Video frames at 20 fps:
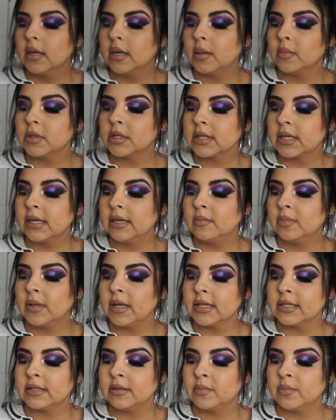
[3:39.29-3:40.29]
I'm just going to
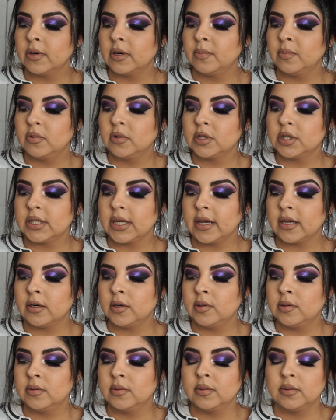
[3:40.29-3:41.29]
apply some purple
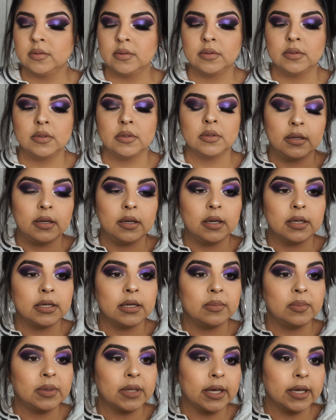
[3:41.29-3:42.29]
shadow and
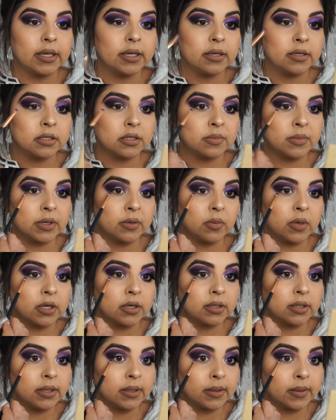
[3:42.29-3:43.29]
apply it under my
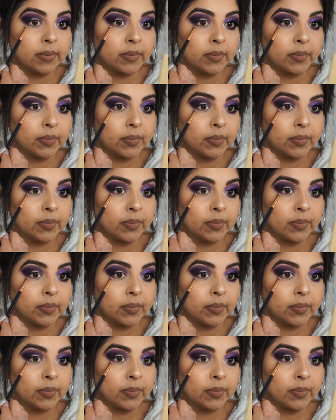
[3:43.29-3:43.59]
waterline.